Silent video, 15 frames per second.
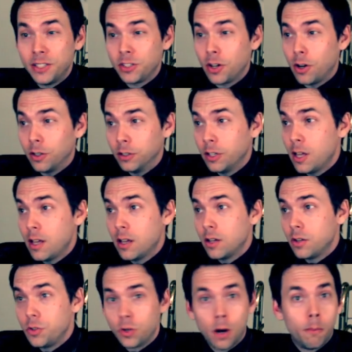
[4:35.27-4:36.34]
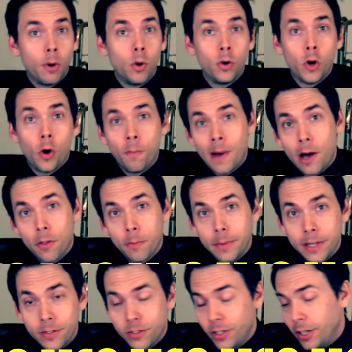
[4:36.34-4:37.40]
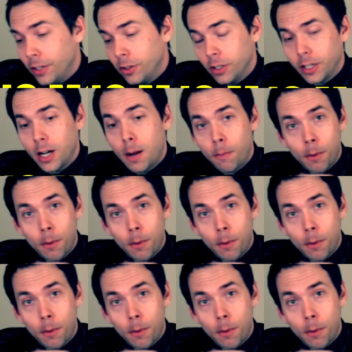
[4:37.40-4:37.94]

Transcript: It's called Trombone No Mouthpiece. You can look it up.